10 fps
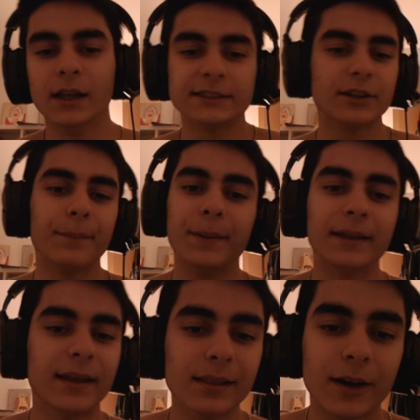So I
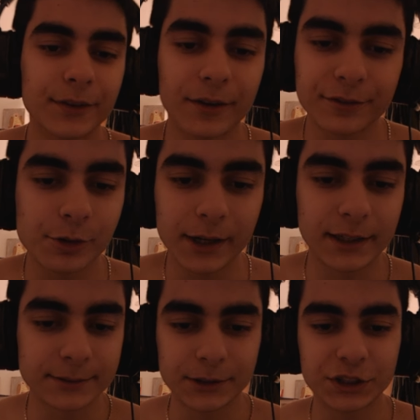bet a lot of
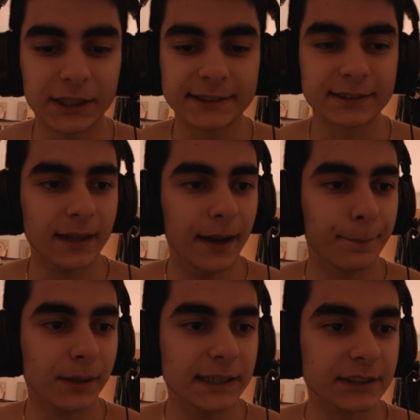traders would just
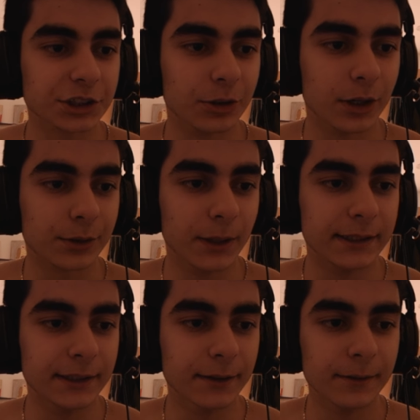place a short
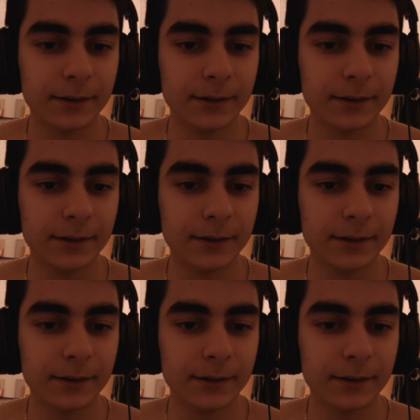right here